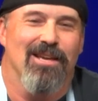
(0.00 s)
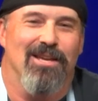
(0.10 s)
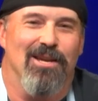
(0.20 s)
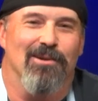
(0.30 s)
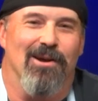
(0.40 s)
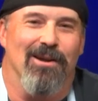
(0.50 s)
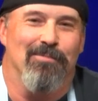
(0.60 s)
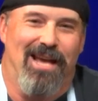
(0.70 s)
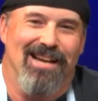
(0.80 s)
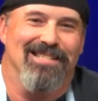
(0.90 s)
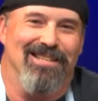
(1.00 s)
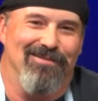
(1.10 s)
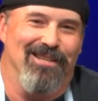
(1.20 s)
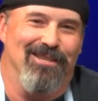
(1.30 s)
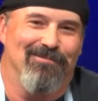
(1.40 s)
Here on PAC
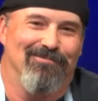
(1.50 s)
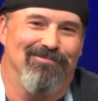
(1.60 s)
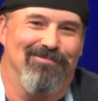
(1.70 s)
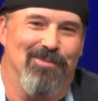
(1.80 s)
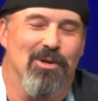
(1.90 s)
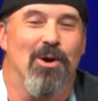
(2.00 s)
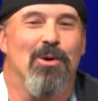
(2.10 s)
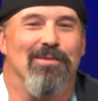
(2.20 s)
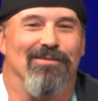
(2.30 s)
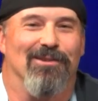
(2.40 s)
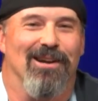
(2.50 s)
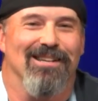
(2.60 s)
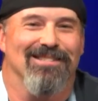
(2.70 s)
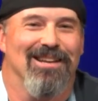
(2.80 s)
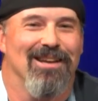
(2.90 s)
TV, your home of
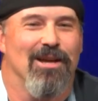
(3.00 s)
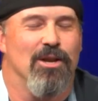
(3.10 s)
Greg's